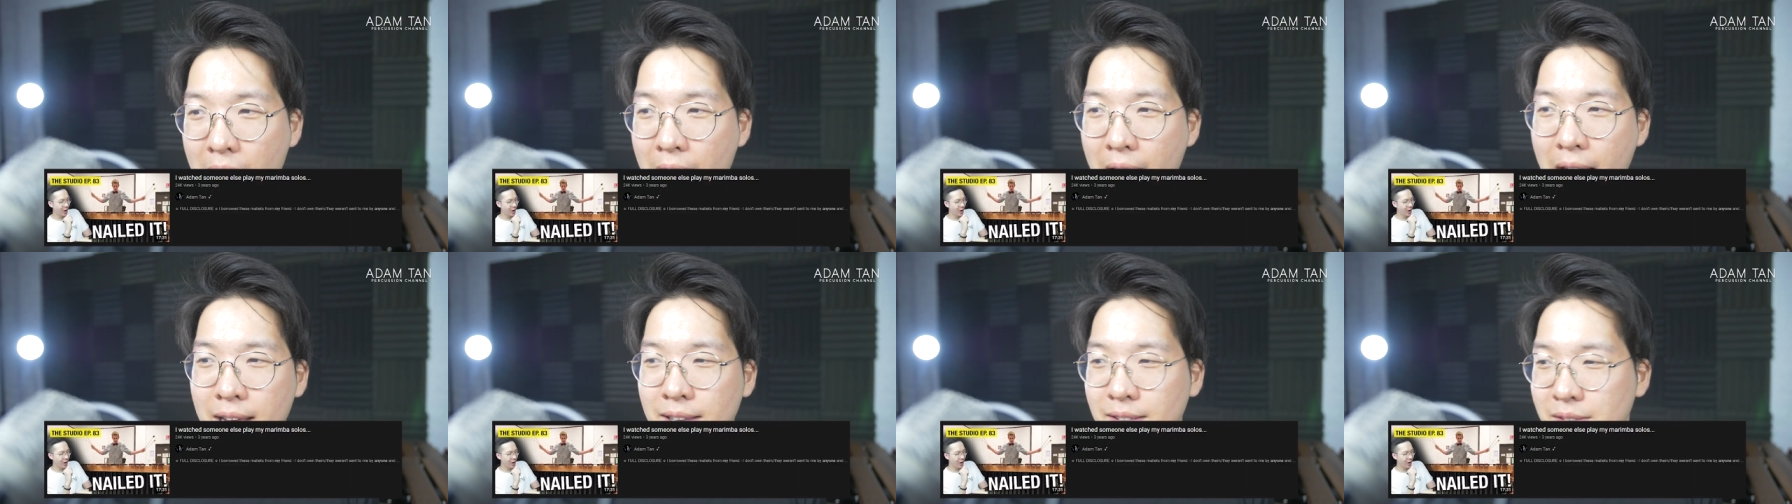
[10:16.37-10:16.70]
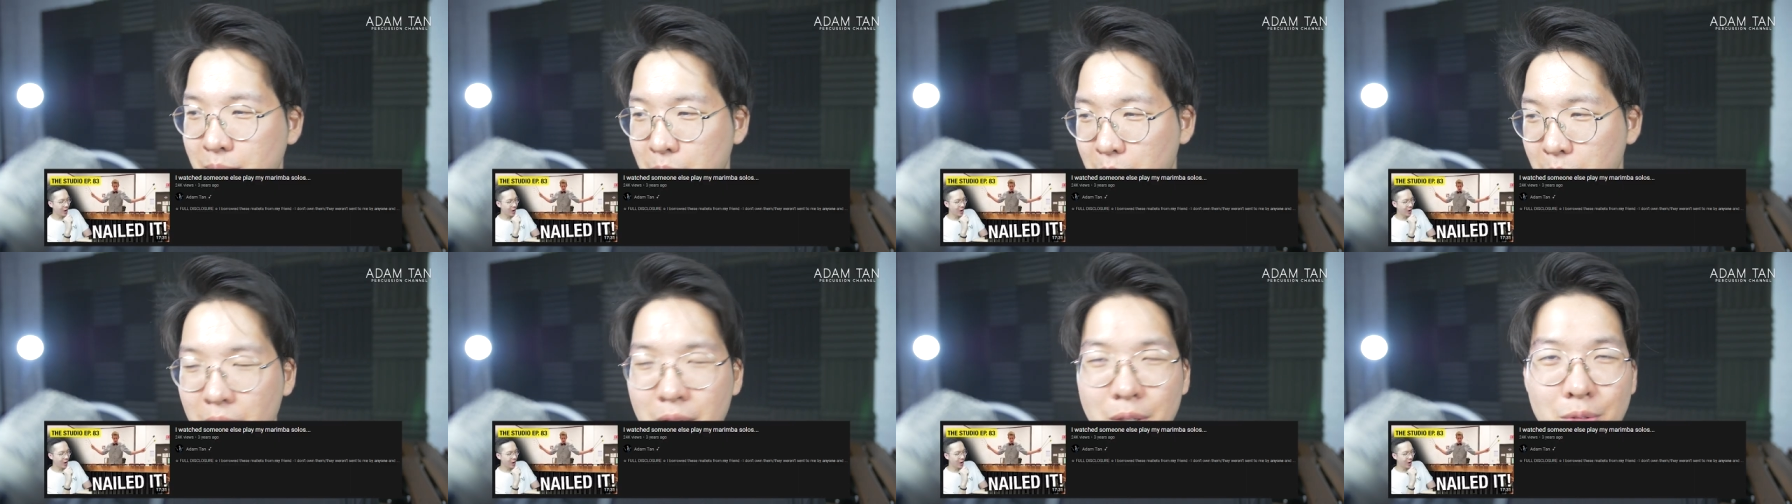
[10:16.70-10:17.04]

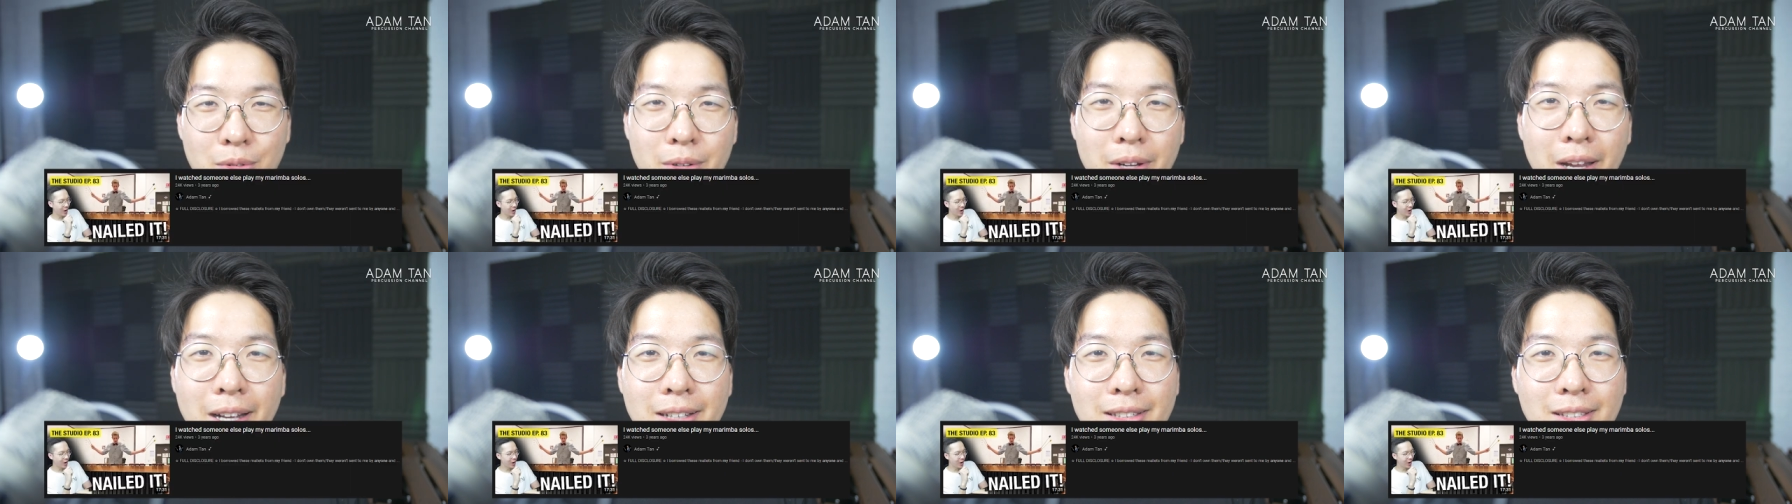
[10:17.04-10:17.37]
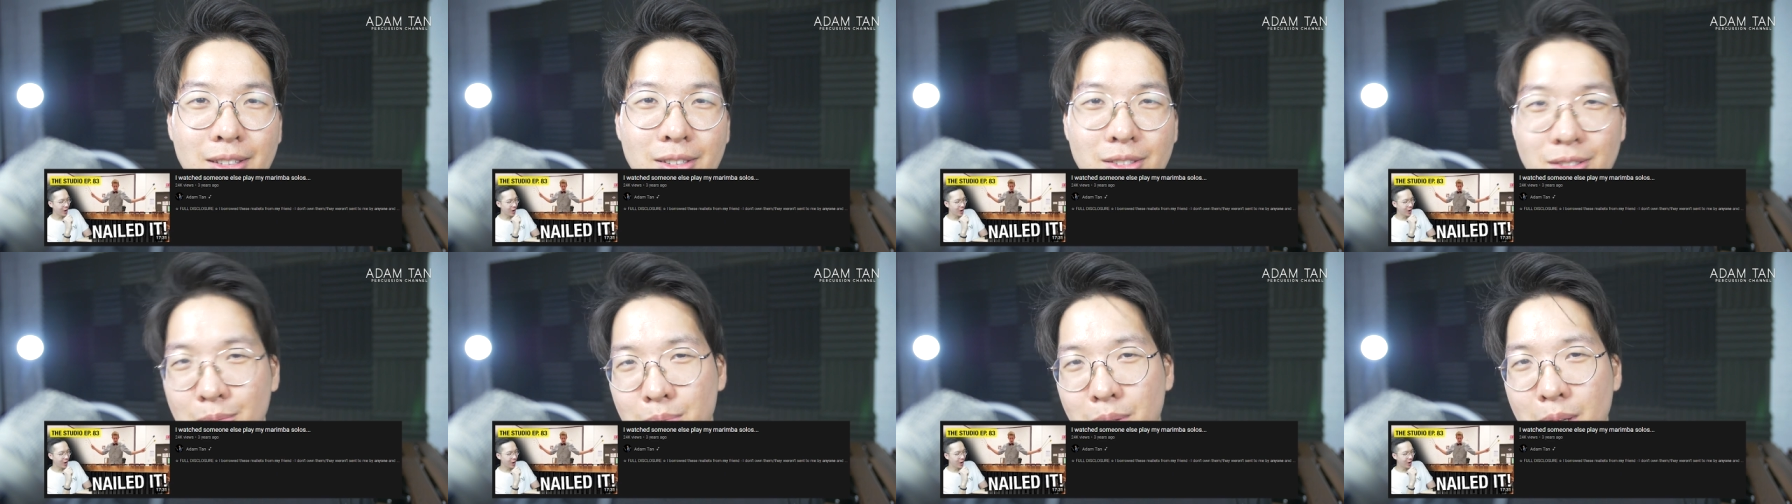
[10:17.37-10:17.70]
as me
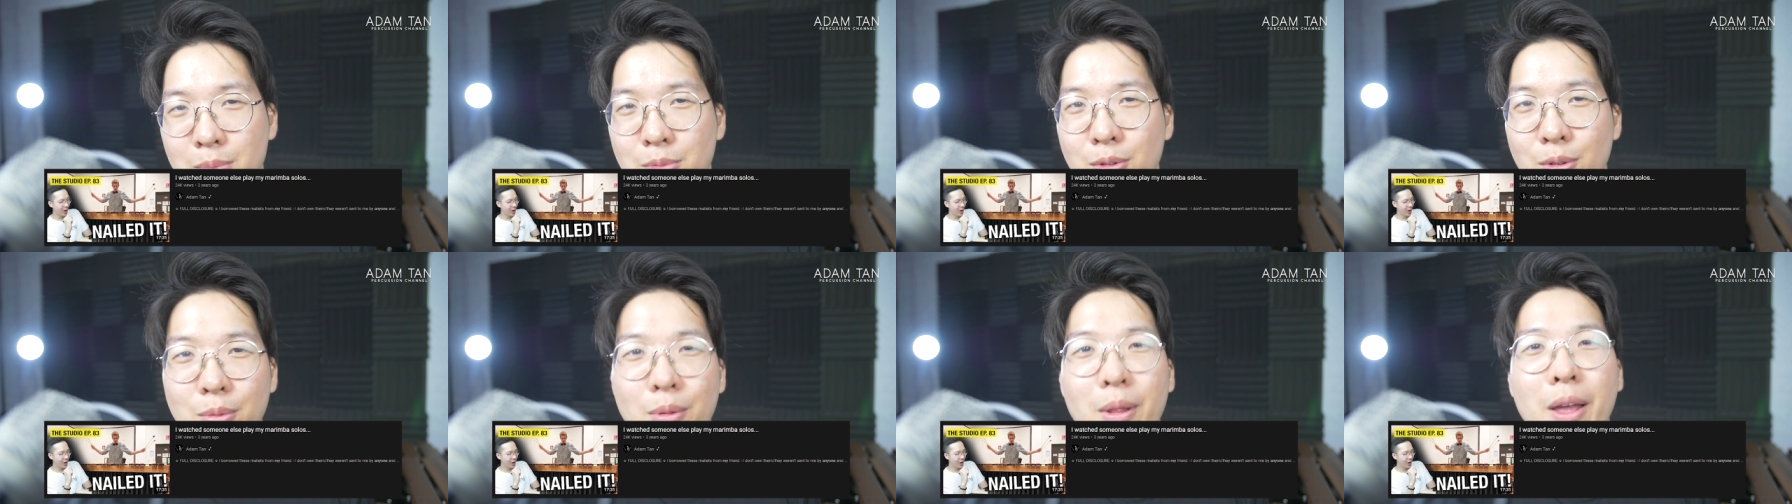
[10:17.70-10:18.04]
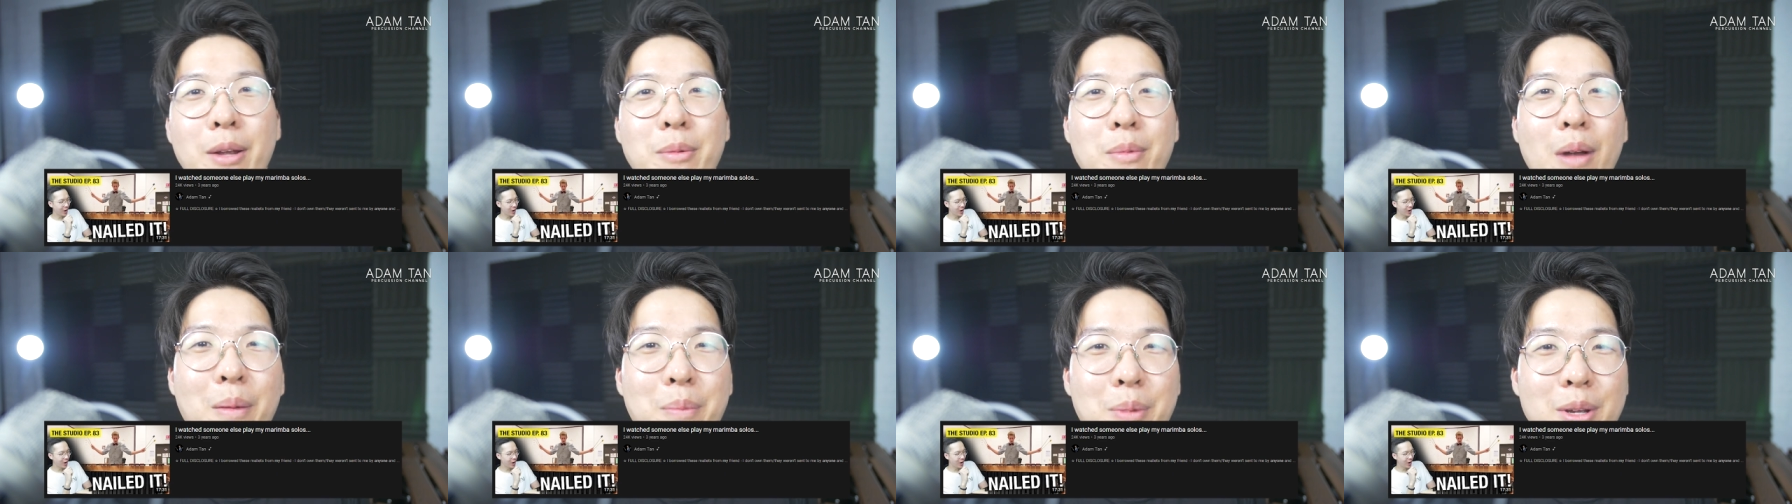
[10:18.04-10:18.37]
reacting to people
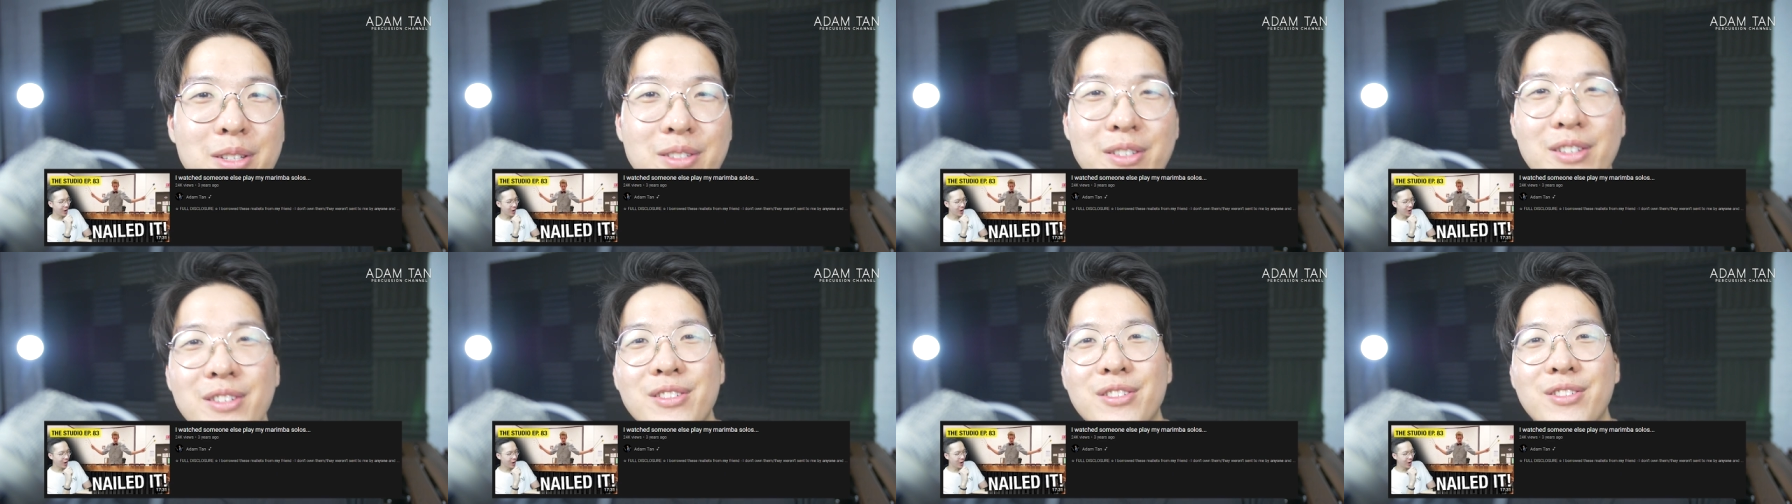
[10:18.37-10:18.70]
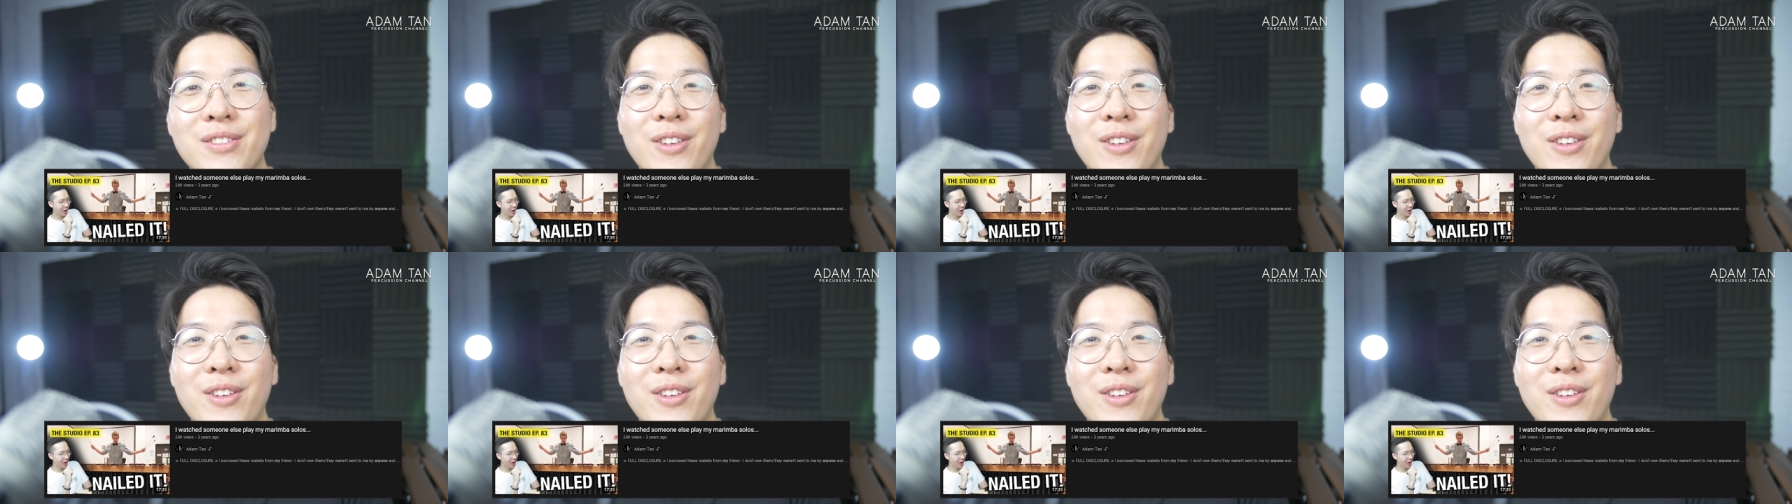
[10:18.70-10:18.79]
playing my pieces.